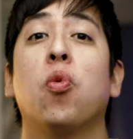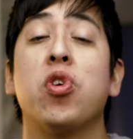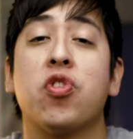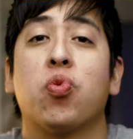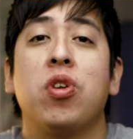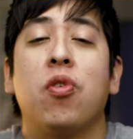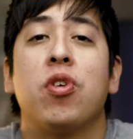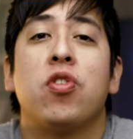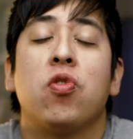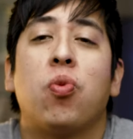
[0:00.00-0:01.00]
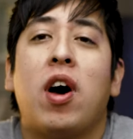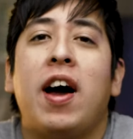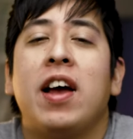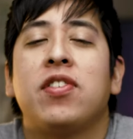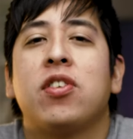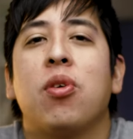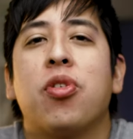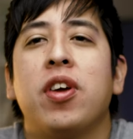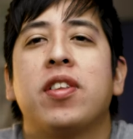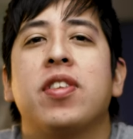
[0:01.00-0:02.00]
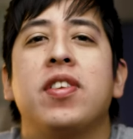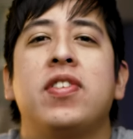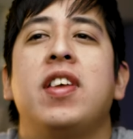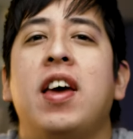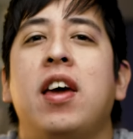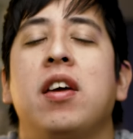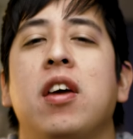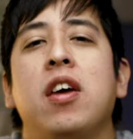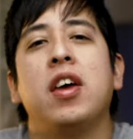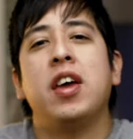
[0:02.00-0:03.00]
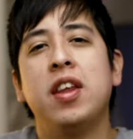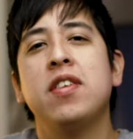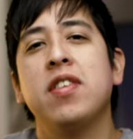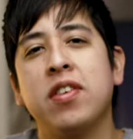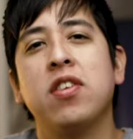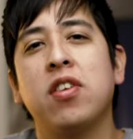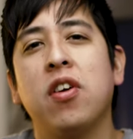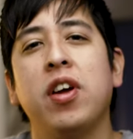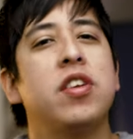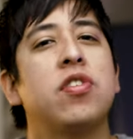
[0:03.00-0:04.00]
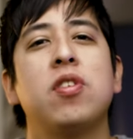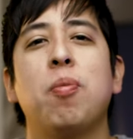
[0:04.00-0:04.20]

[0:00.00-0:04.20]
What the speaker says: which is one of the reasons why I still think to this day it is necessary. It just